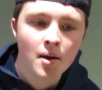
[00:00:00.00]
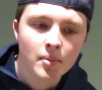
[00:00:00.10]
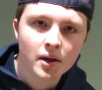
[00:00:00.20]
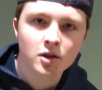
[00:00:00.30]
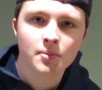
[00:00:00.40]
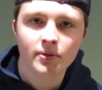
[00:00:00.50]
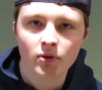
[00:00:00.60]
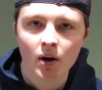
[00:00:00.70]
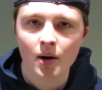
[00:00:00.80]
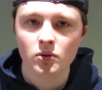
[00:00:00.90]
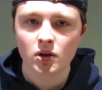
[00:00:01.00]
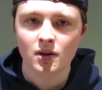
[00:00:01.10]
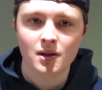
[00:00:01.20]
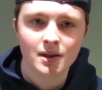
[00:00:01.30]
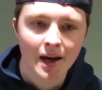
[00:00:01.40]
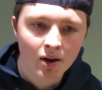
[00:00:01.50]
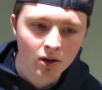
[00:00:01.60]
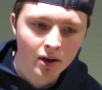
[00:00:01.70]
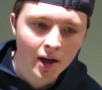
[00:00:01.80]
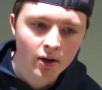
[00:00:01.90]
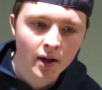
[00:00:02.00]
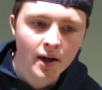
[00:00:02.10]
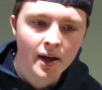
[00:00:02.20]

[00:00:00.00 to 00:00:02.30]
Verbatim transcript: because before I was on SoundCloud